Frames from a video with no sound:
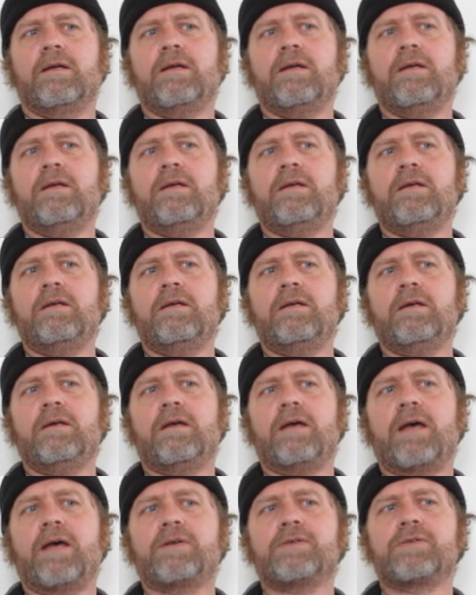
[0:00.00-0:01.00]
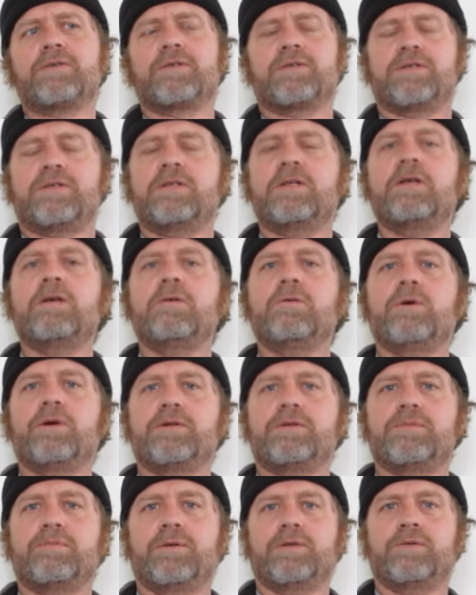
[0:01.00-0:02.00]
He has
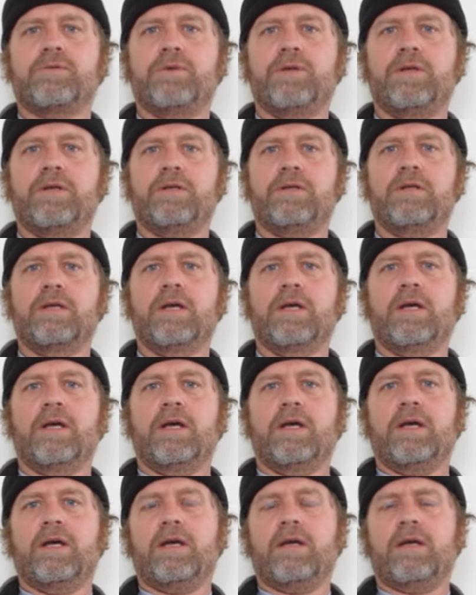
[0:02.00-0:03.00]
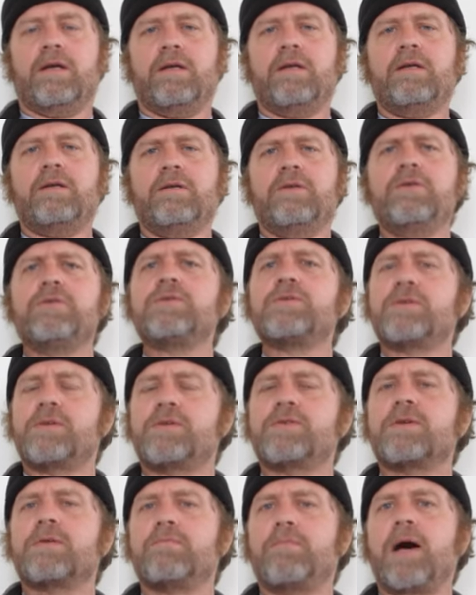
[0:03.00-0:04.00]
distinguished between, he uses
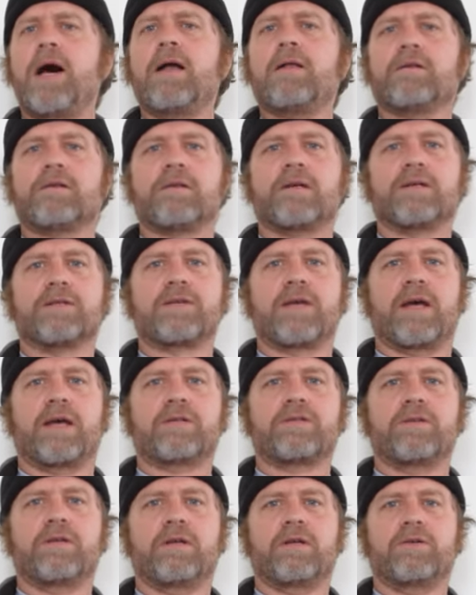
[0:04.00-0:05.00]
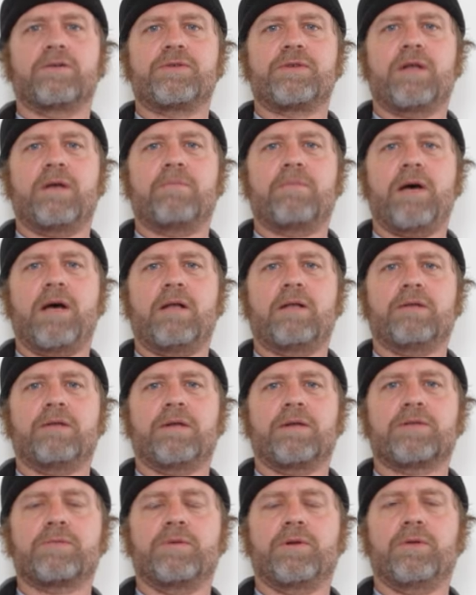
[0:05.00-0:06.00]
this in politics actually, to understand
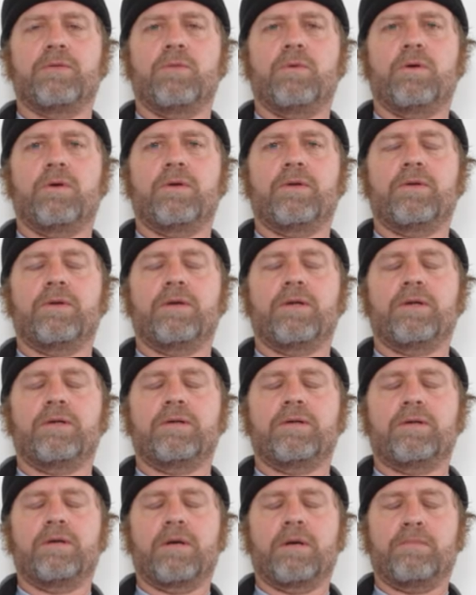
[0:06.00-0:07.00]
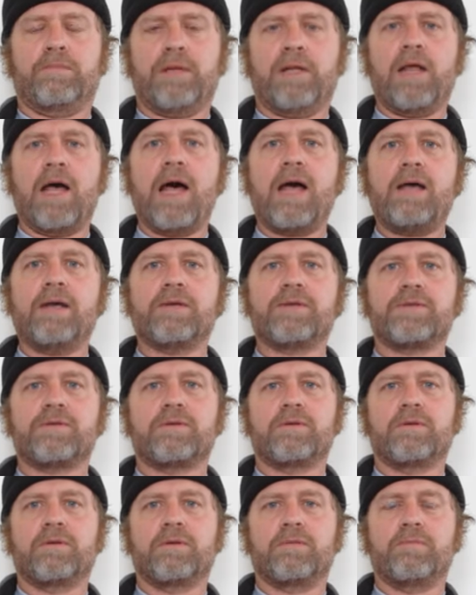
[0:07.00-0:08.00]
politics, but it
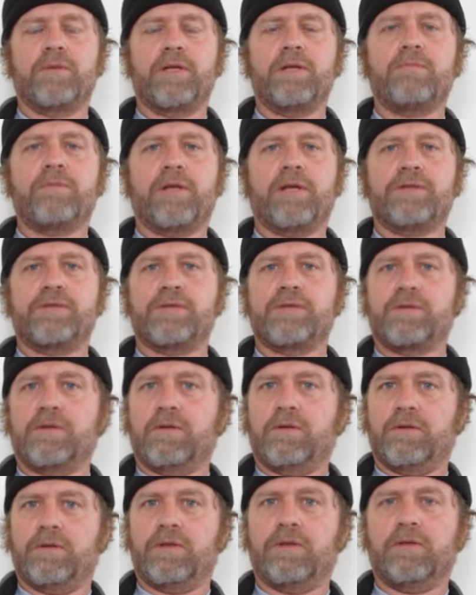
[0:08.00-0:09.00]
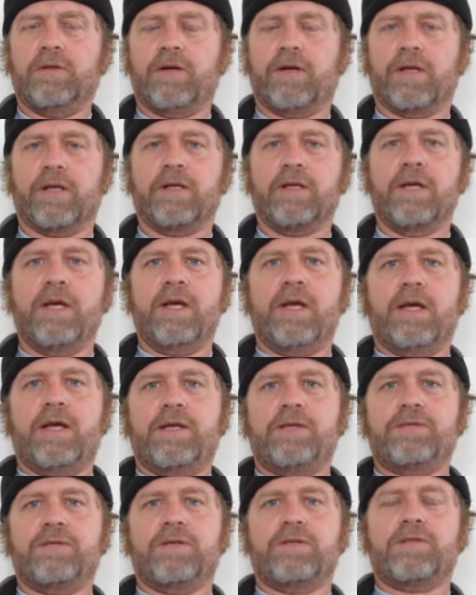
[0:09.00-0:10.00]
applies in many places, including learning.
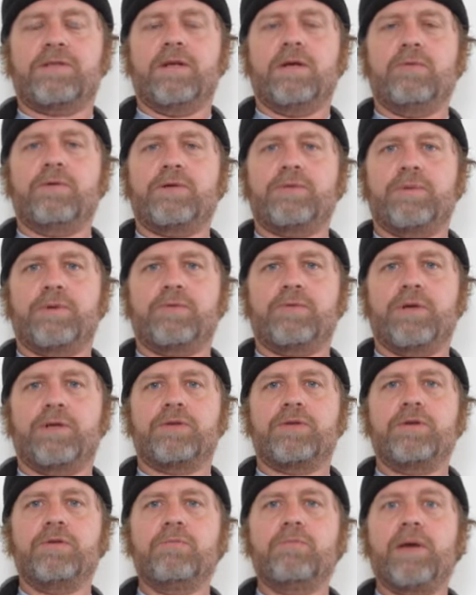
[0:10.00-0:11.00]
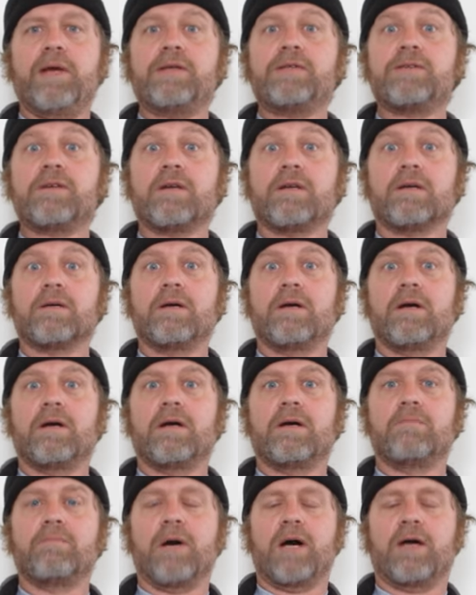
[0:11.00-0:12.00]
He's distinguished between two basic
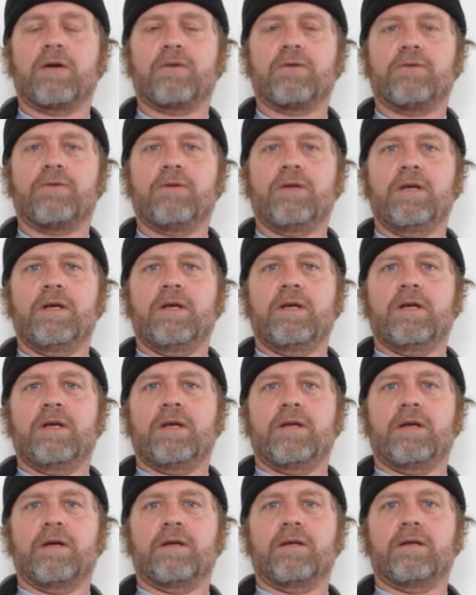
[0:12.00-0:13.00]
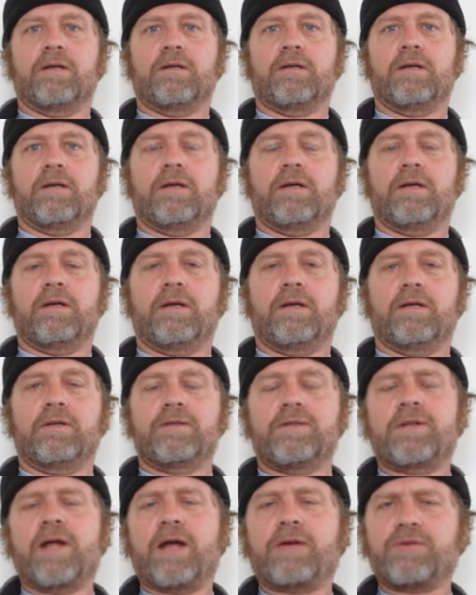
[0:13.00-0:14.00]
models.
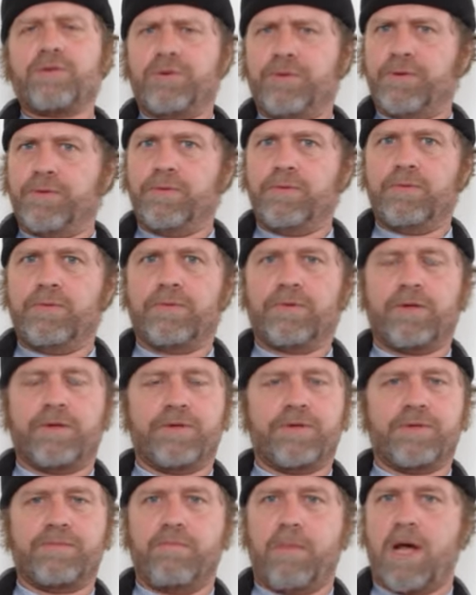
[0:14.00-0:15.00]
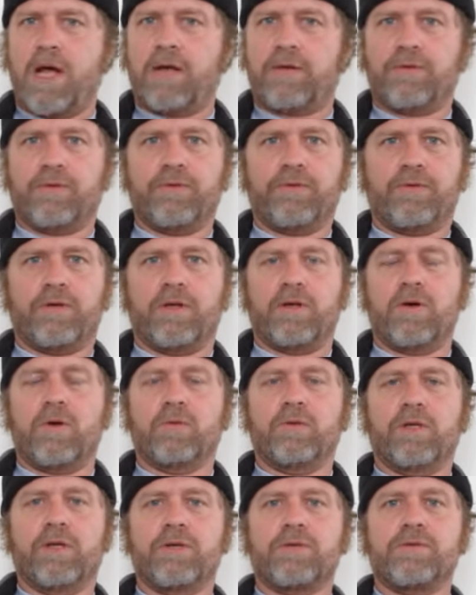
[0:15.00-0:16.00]
It's not true, they're just models and
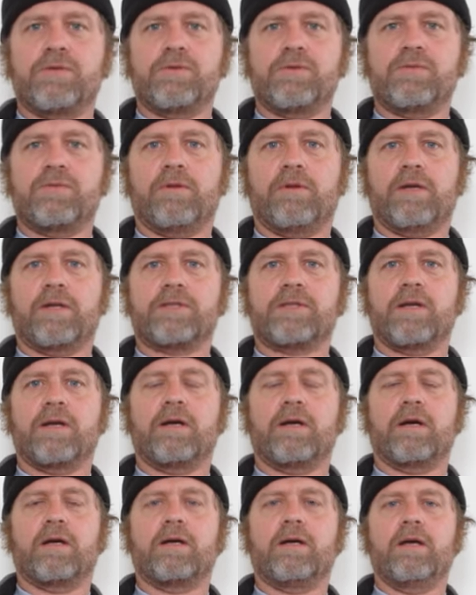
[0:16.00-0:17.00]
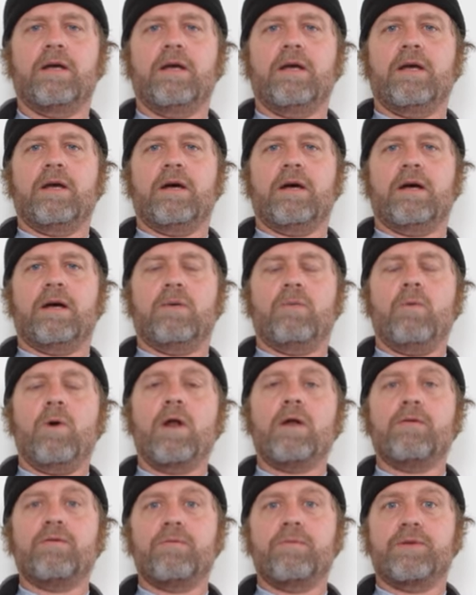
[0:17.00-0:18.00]
only as useful as they are.
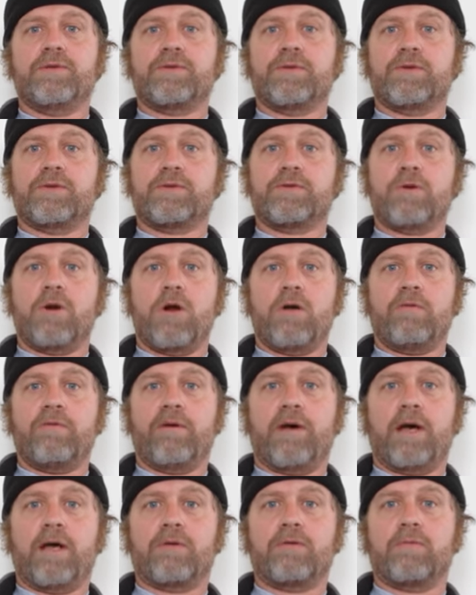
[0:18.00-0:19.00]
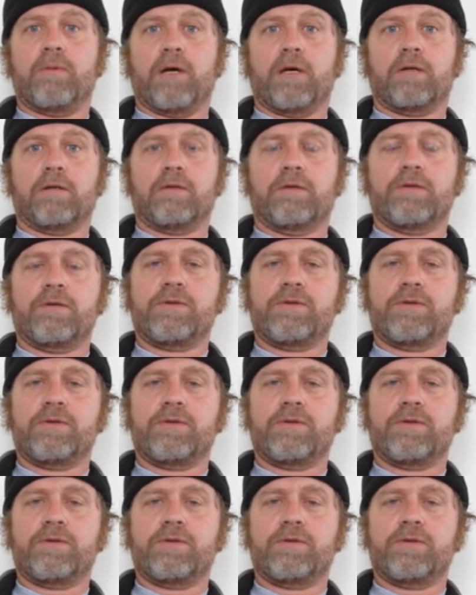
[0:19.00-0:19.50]
One of them is the strong father model.